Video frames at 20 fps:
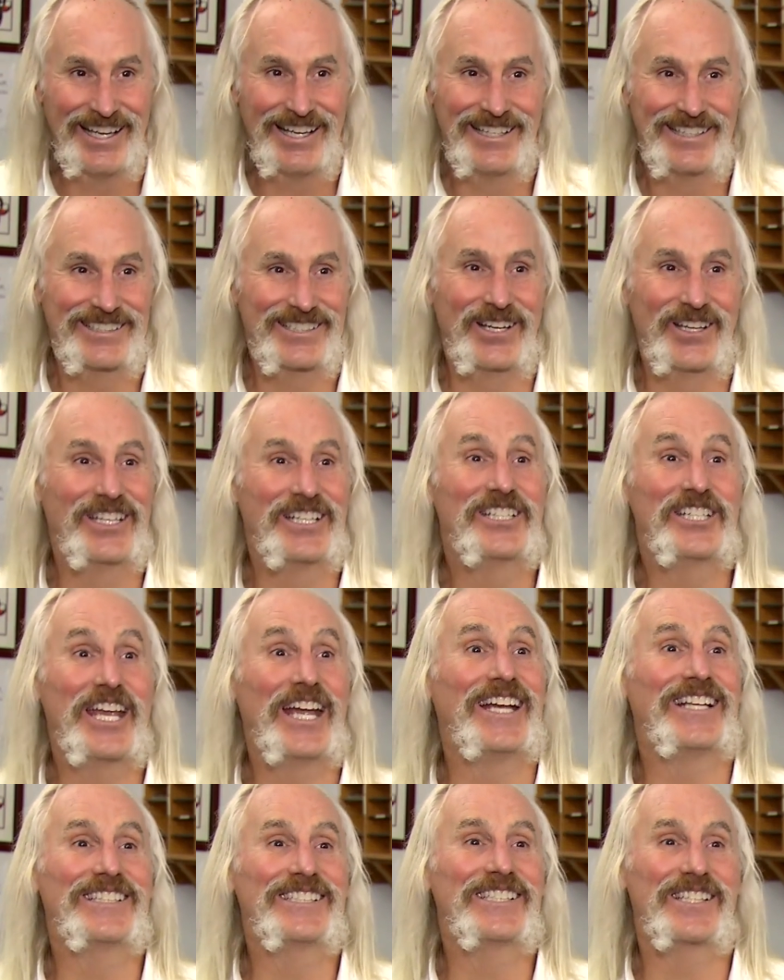So the
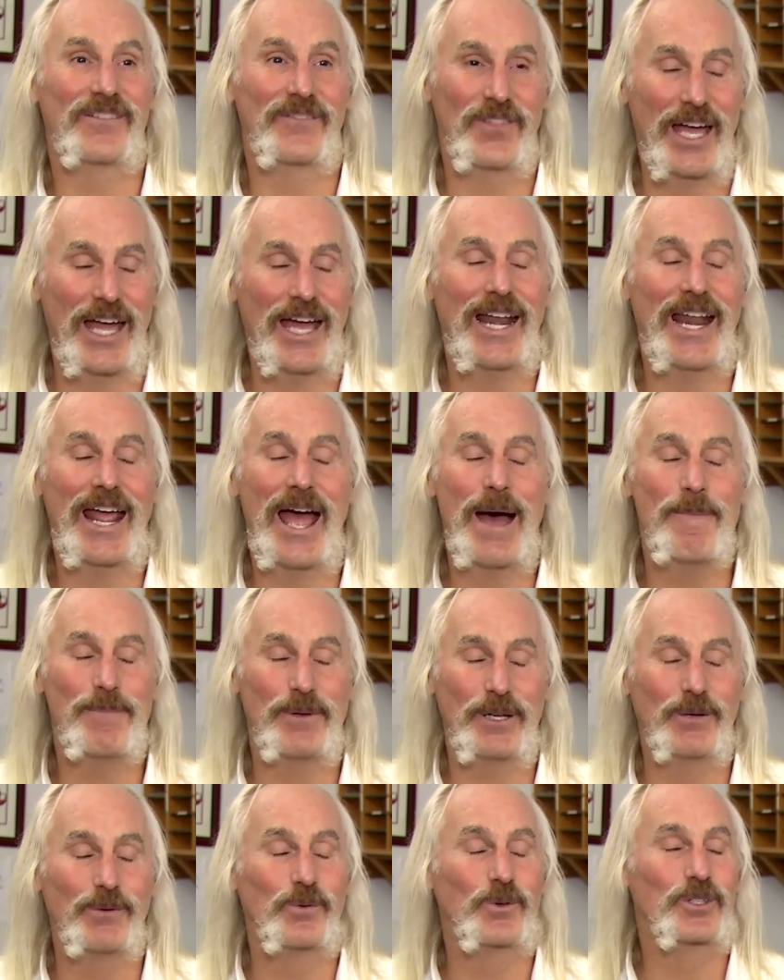chances of that
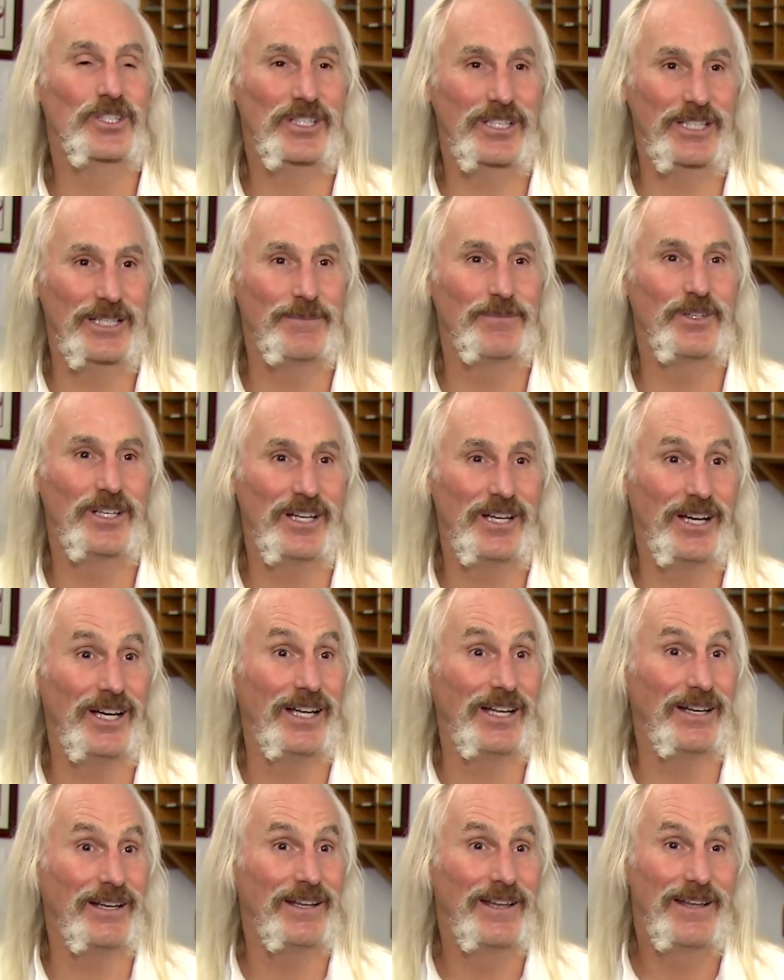happening were slim to
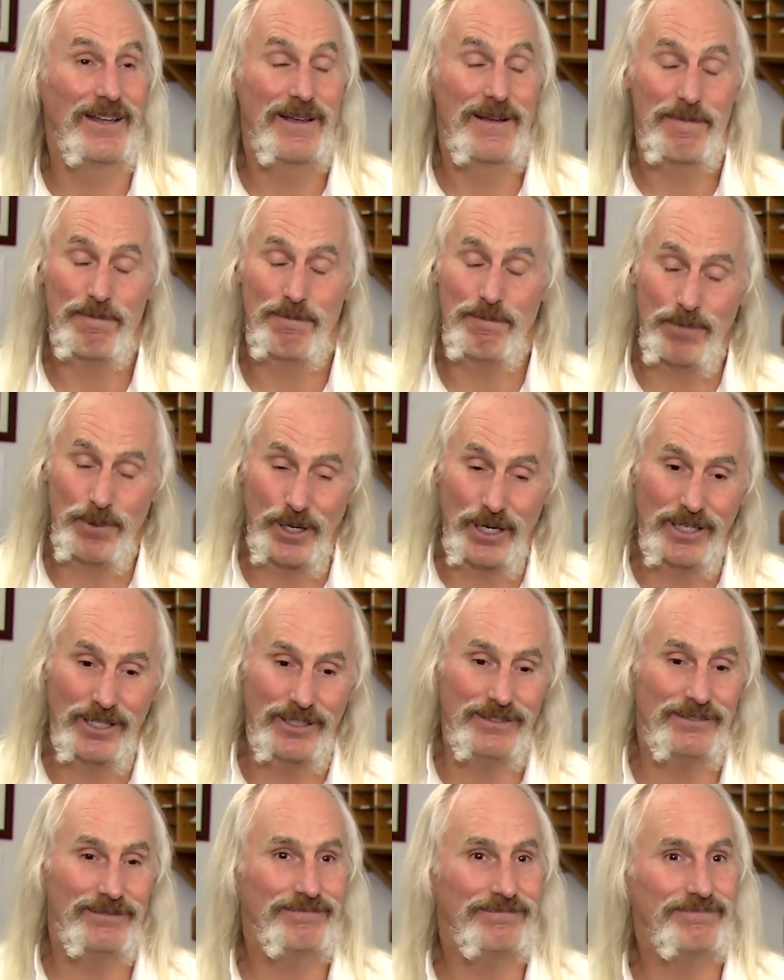none,
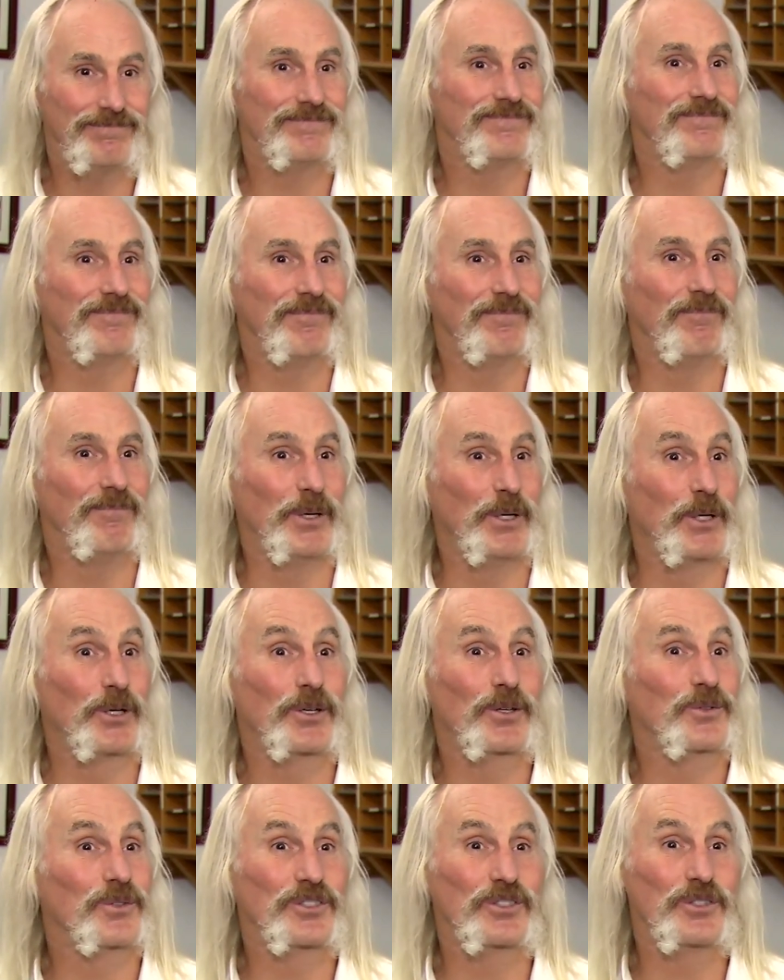but
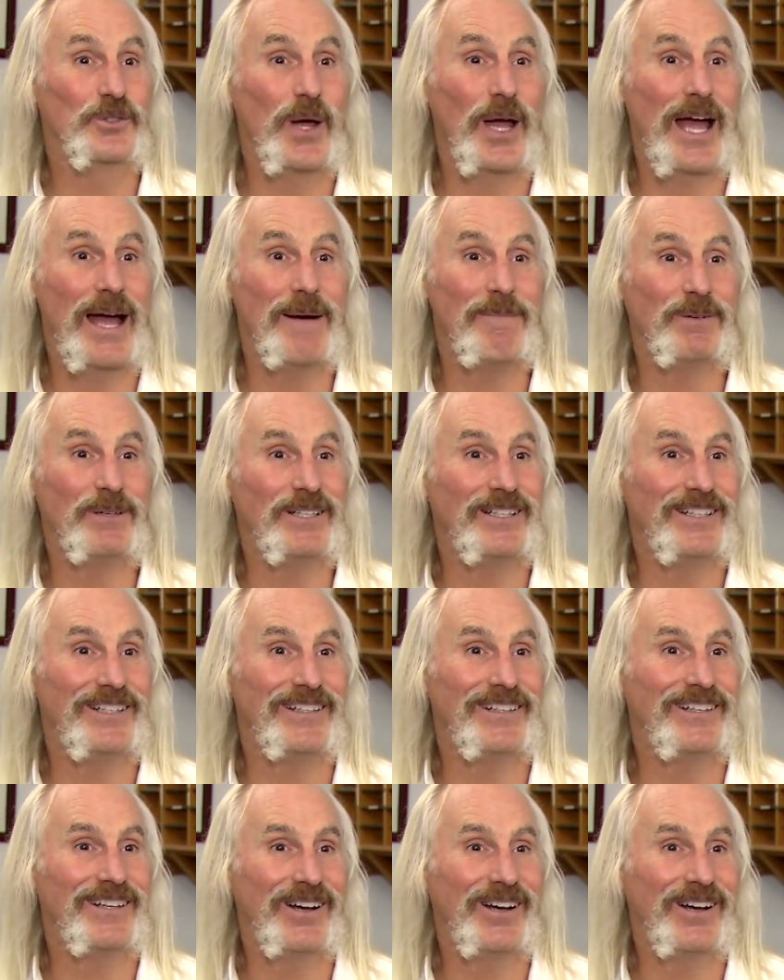miracles do happen, and